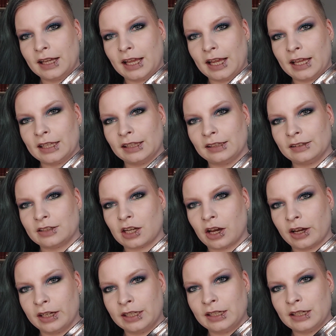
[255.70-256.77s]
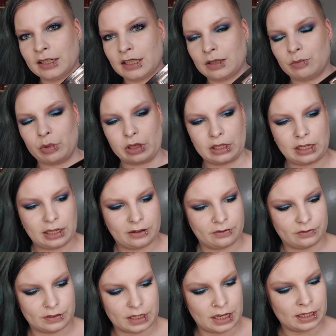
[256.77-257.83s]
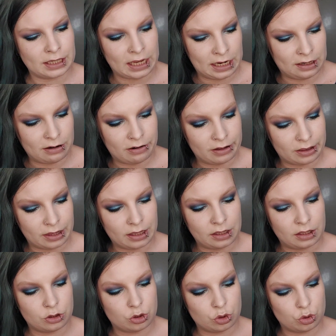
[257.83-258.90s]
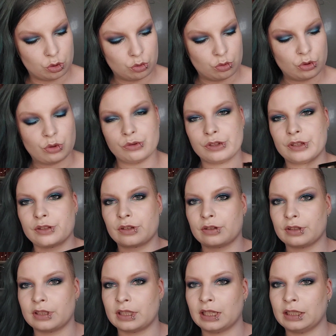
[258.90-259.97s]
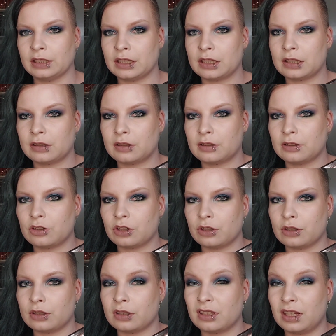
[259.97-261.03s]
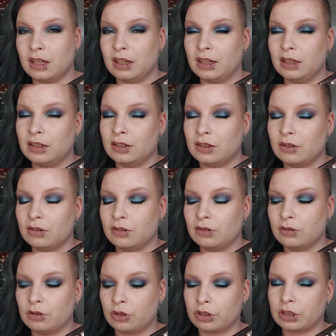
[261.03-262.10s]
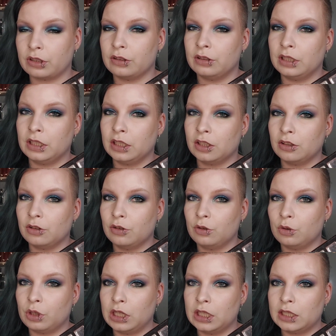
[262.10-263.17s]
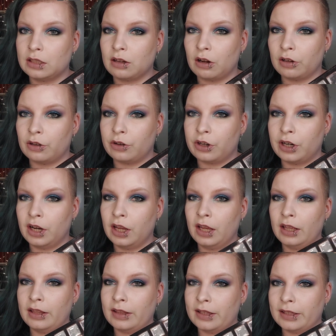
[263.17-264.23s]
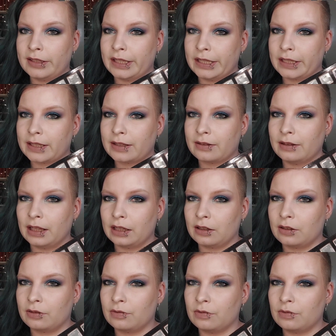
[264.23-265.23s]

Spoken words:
and the tiniest bit left. Again, I think 2 uses because that's just a darkening crease color. This is like